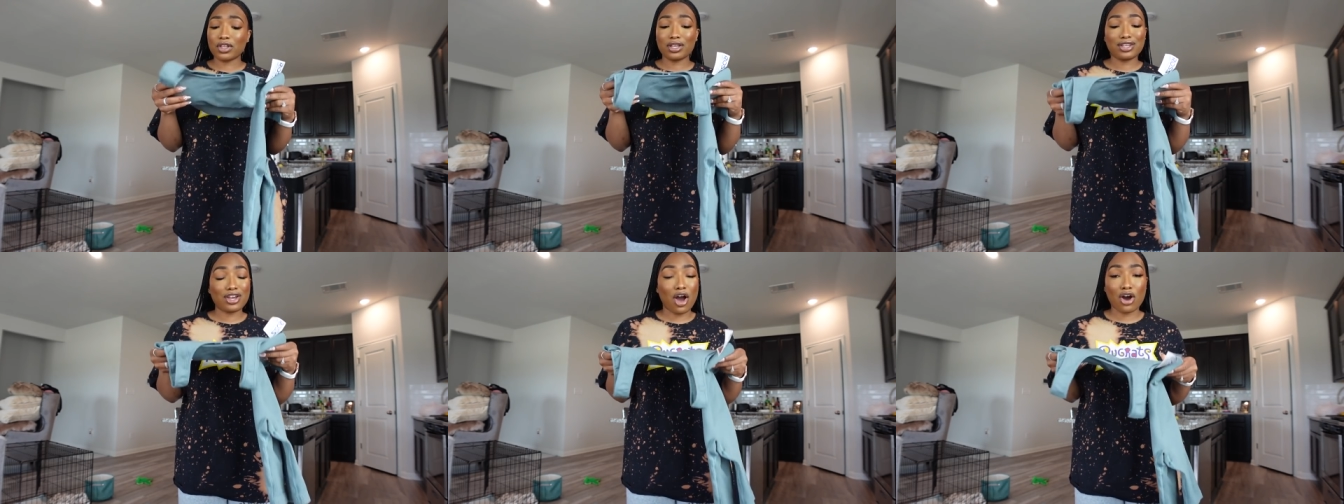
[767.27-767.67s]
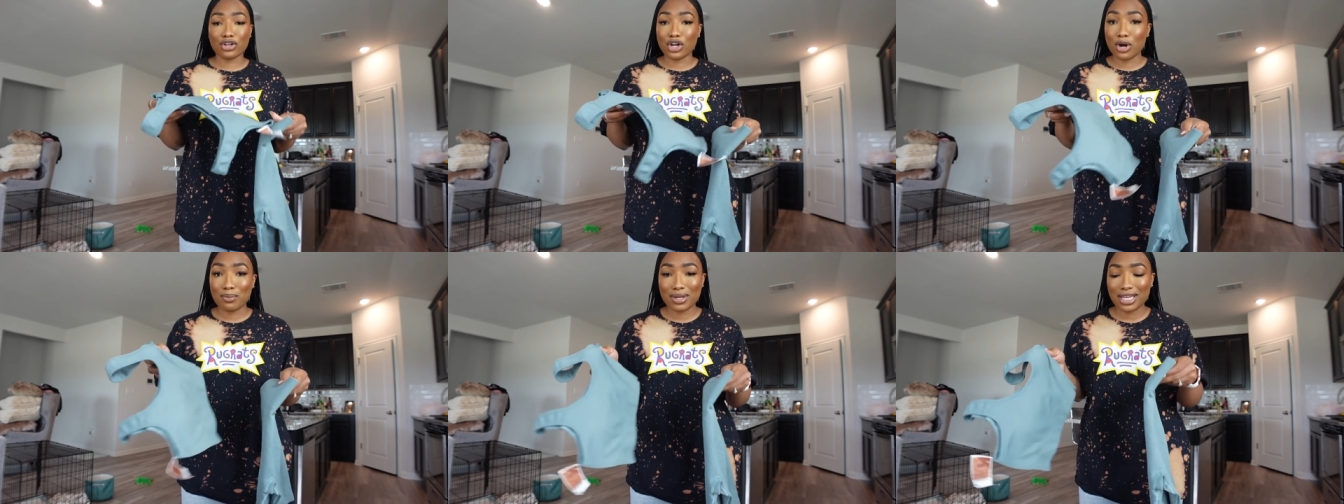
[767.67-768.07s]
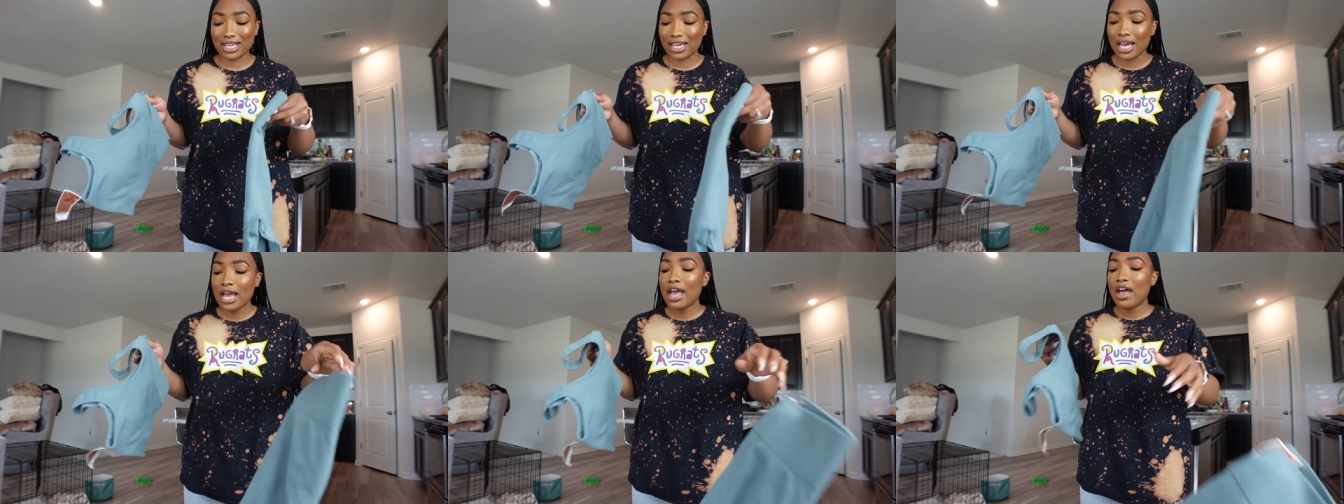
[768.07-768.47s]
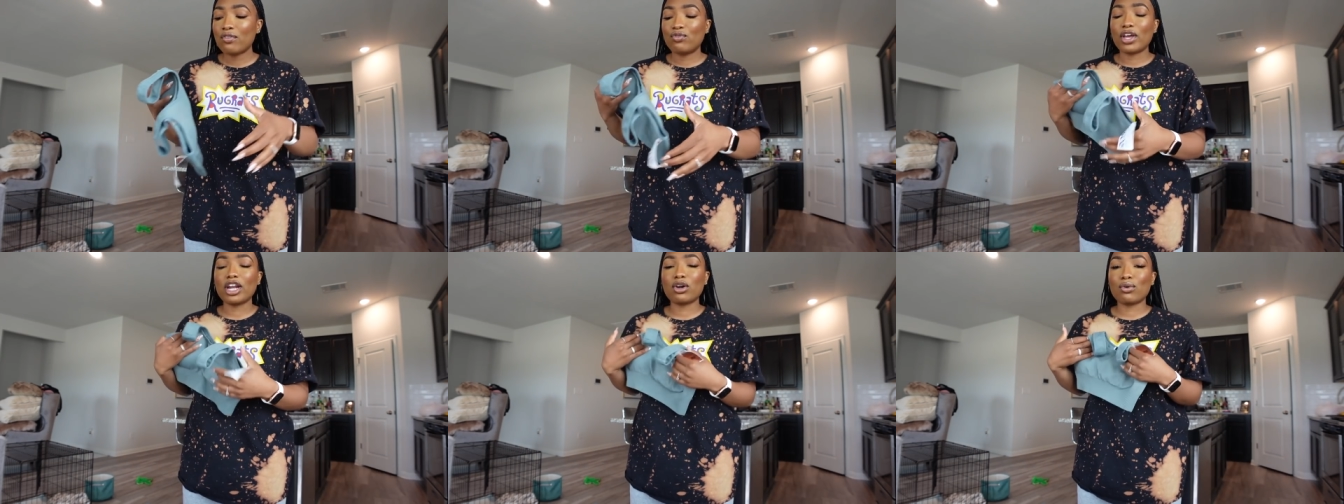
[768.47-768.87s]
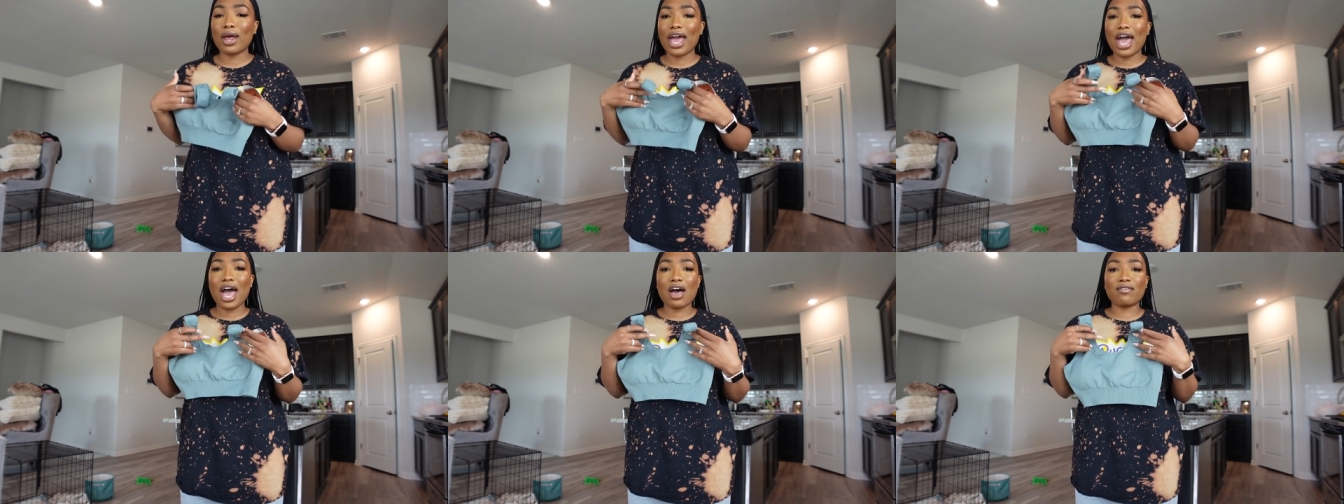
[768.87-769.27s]
y'all know me, they don't
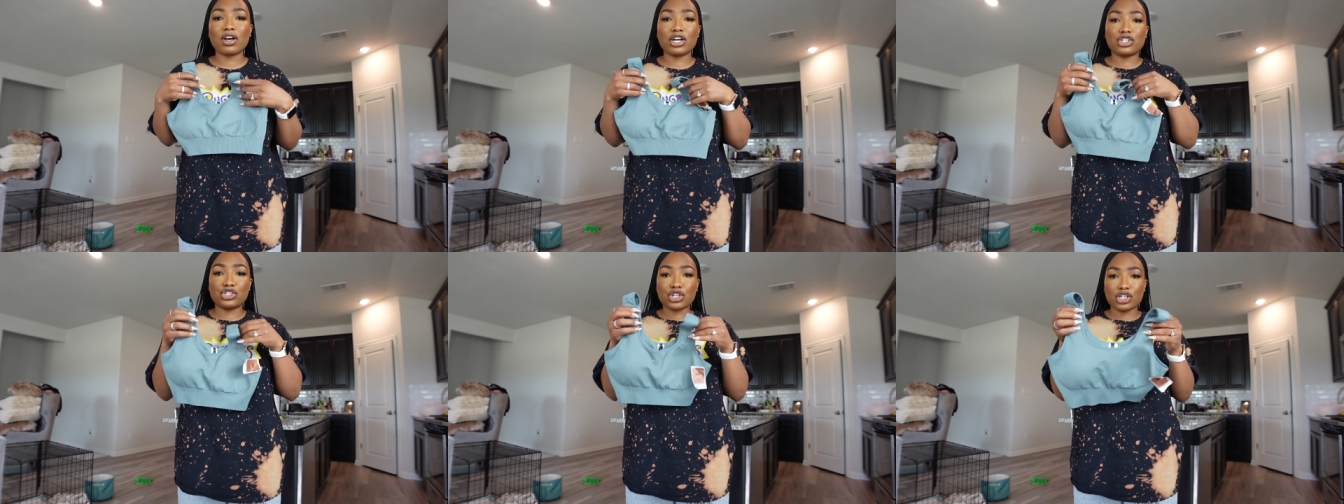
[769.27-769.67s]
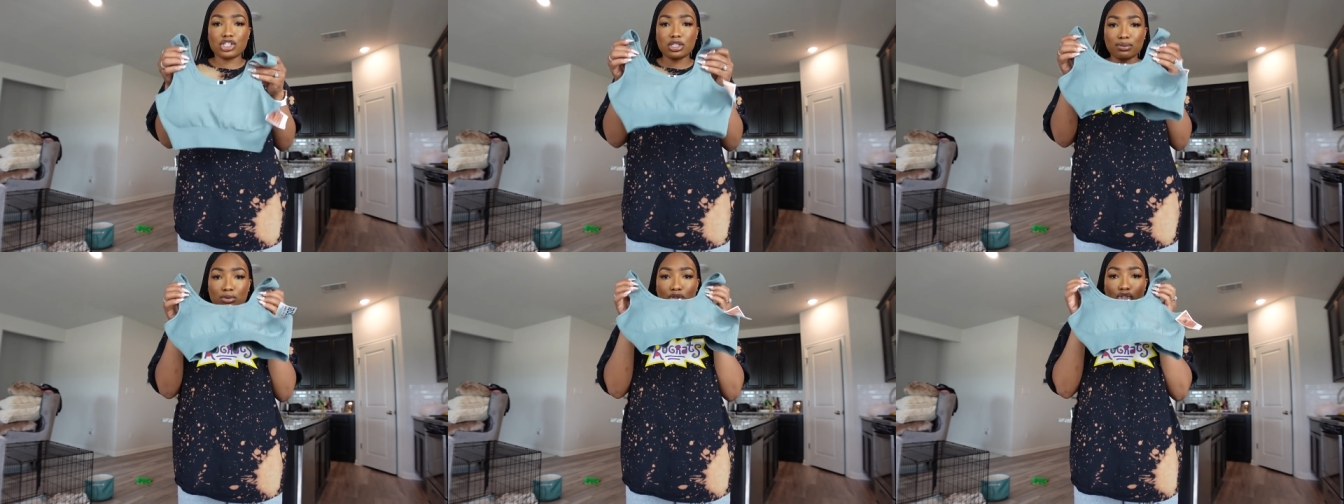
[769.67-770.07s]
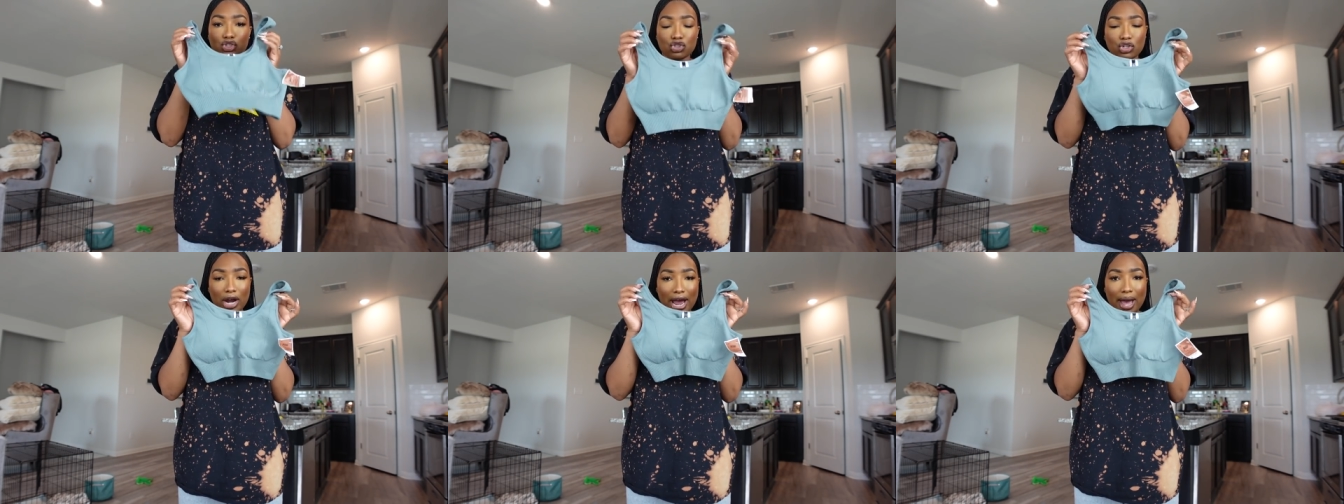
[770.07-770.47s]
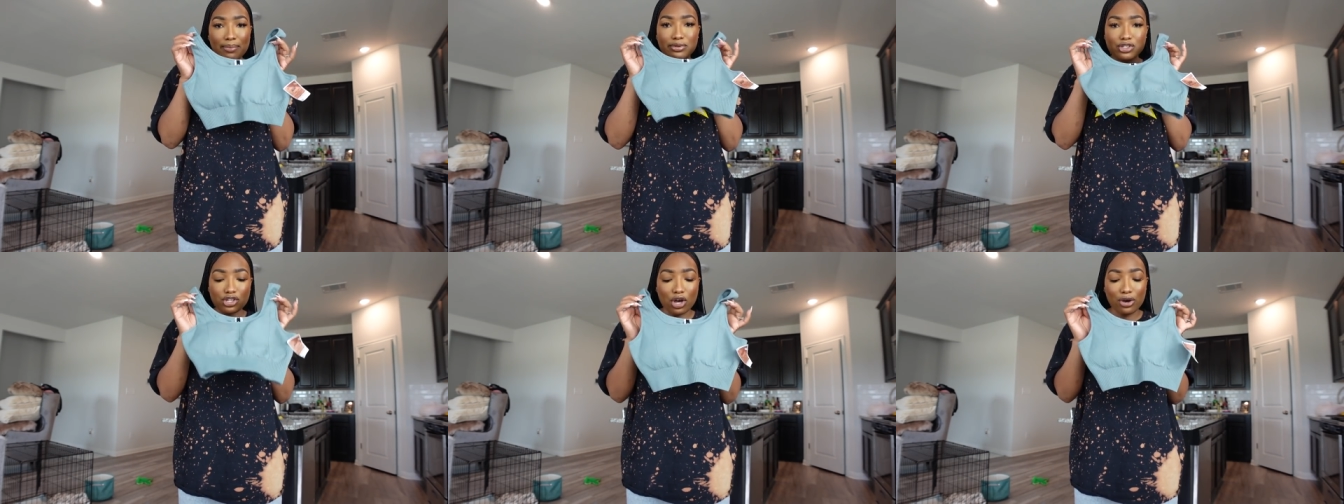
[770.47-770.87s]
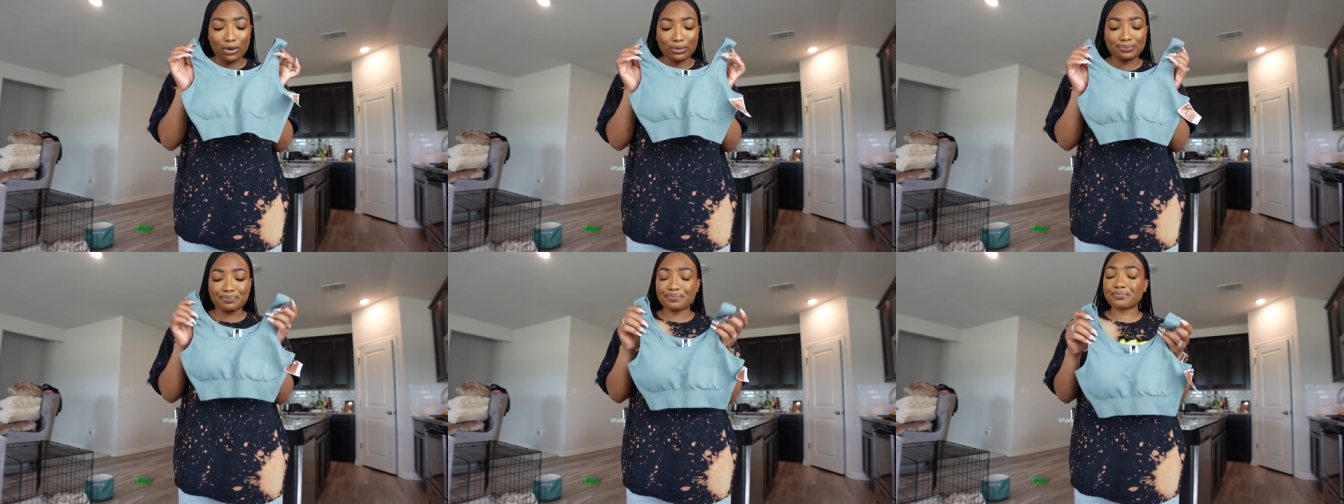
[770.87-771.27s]
have adjustable straps,
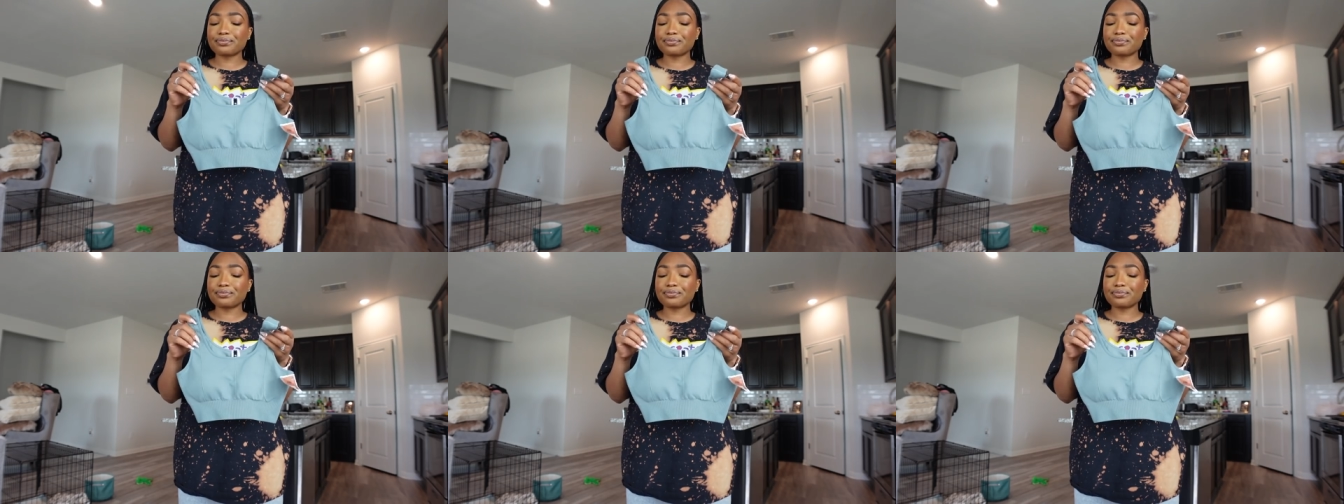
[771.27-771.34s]
so